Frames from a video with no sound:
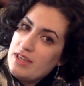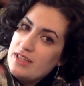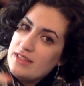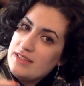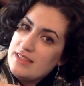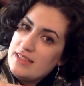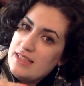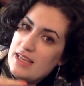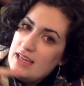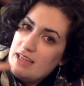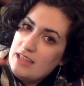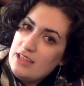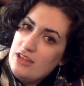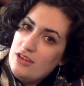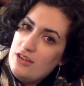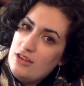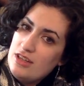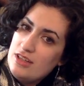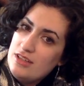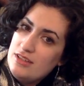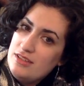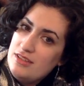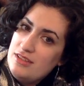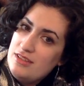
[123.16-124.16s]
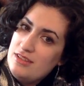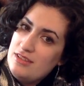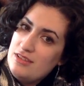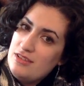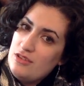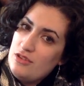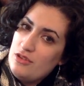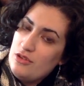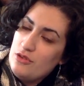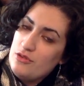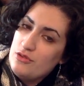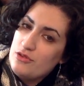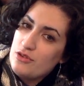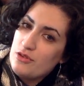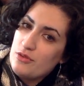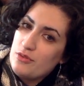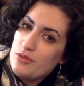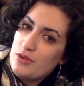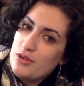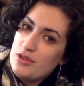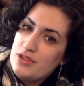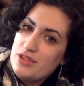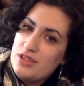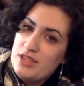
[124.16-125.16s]
and sock yarns. Those are
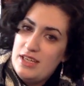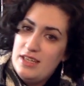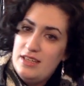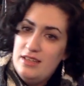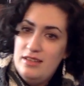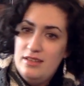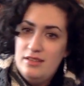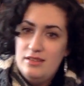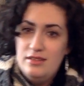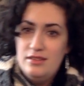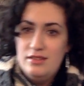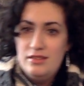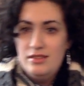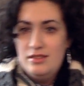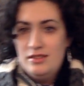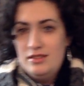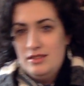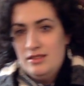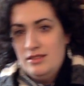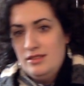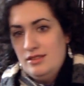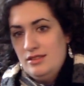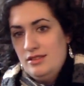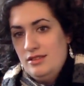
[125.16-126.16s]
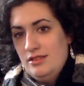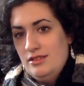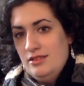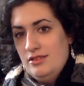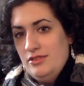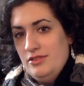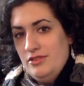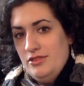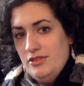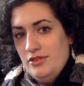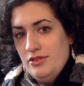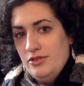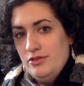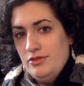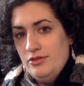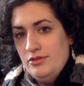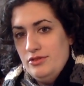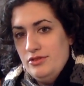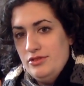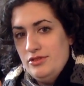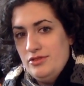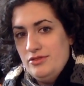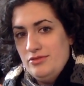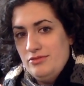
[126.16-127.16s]
worsted.
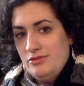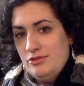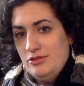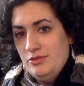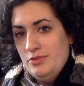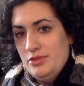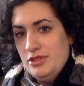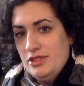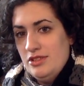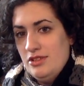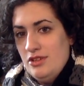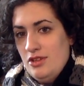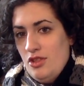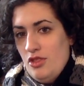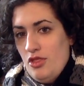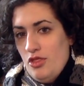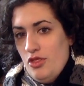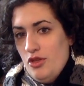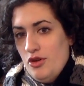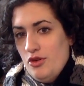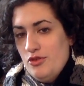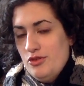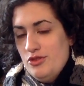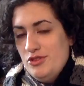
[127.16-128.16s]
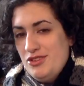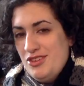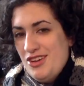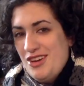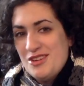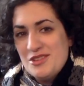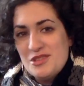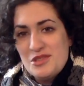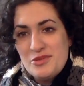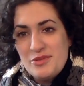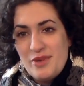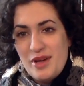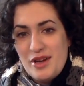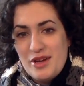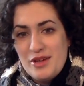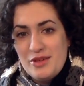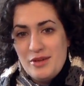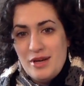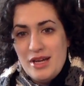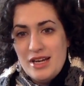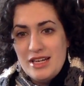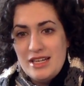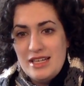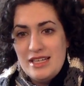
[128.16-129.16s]
Those, whoops, those are sweater
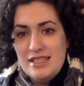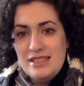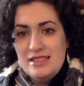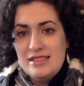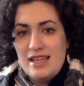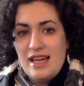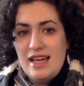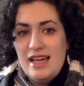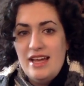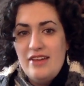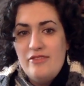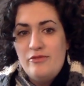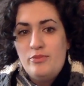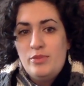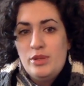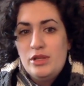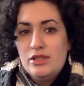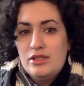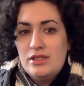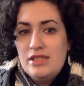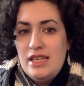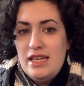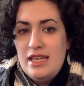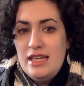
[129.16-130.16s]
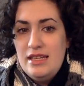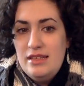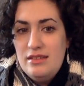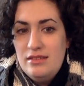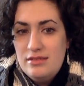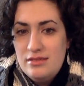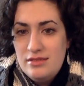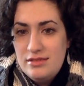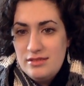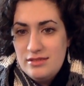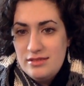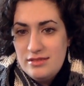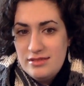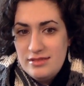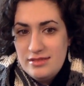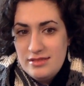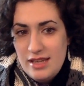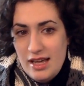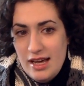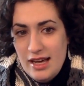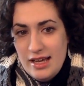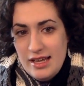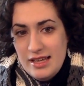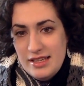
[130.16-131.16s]
quantities. I have bulky
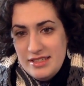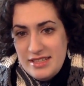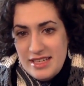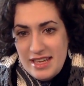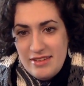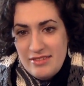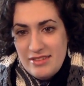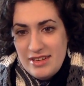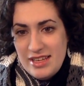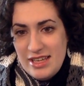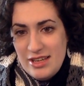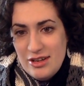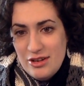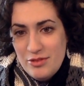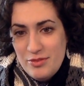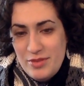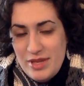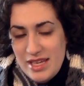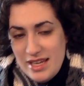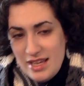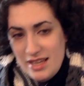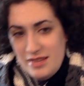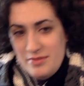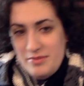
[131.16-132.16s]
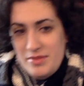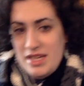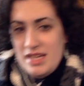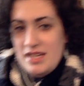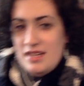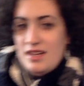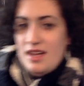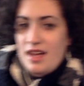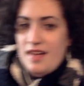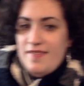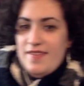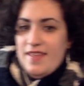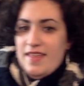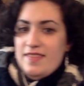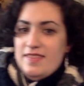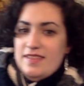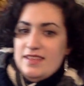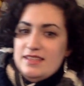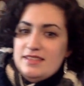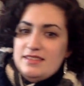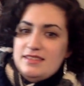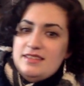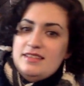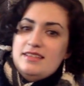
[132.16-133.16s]
uh, down here behind me, and then
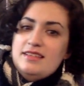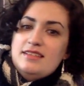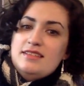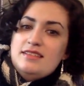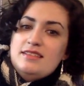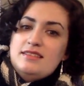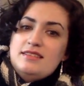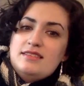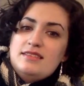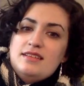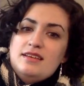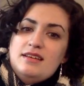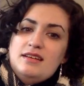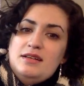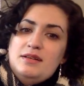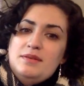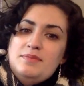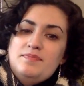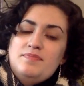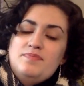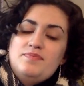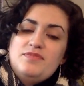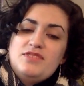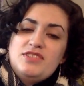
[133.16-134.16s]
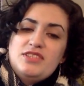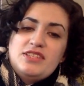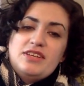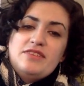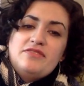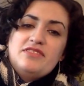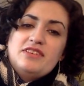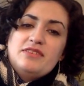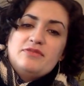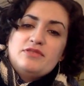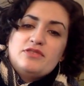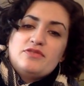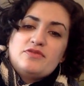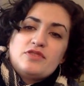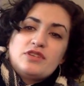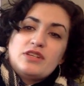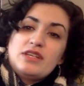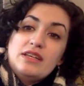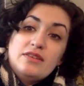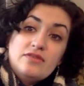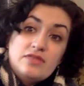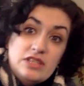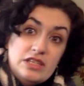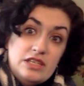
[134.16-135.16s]
this is um, stuff that was for
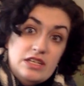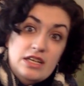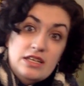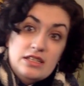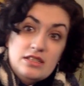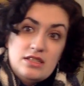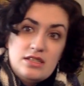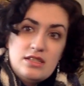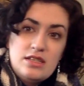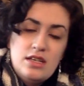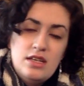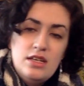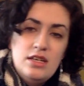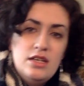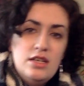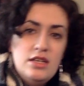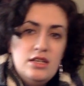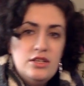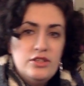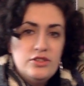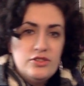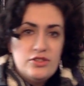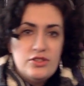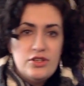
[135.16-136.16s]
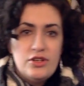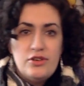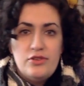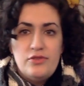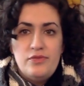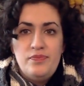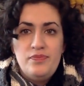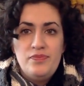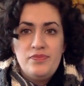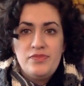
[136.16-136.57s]
gift knits. So